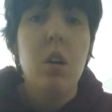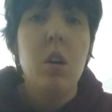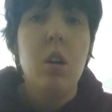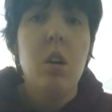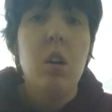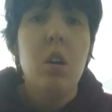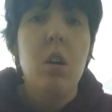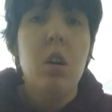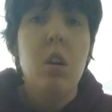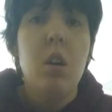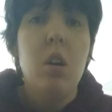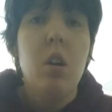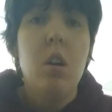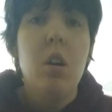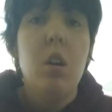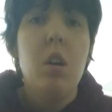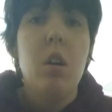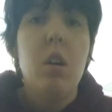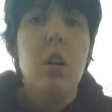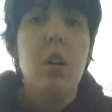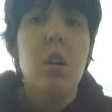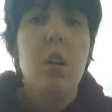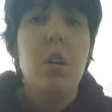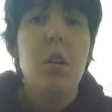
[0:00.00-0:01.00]

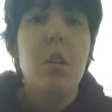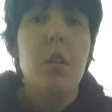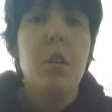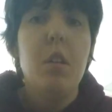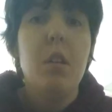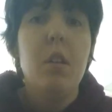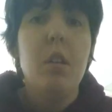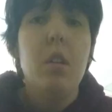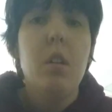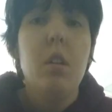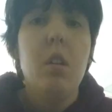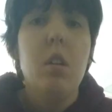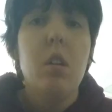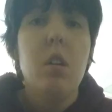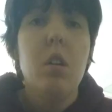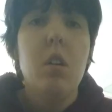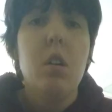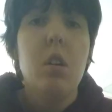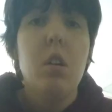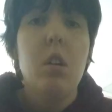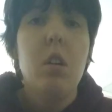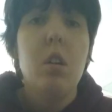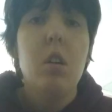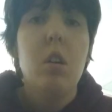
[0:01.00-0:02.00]

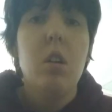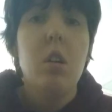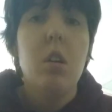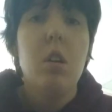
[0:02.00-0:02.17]
[no speech]